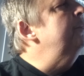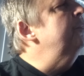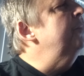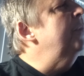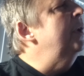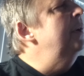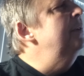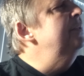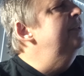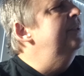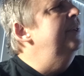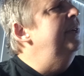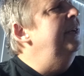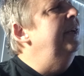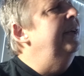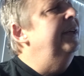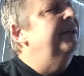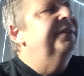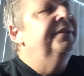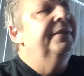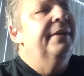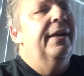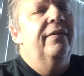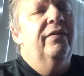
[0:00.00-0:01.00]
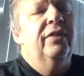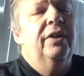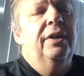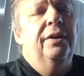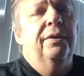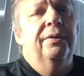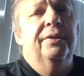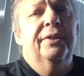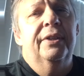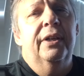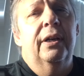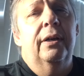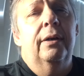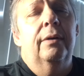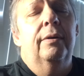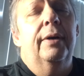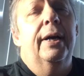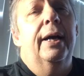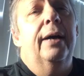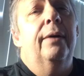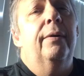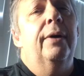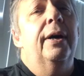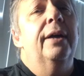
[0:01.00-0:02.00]
seeing 7 years ago
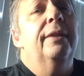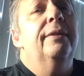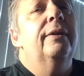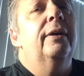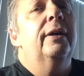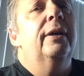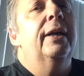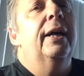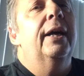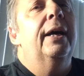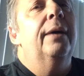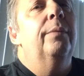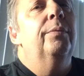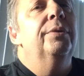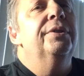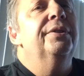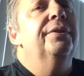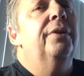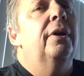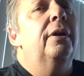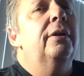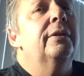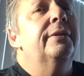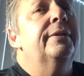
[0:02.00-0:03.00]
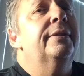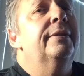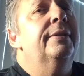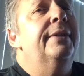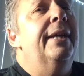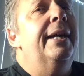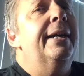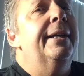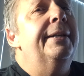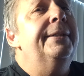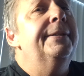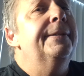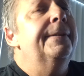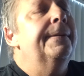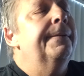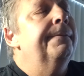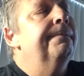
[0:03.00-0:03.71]
how I thought I was all set,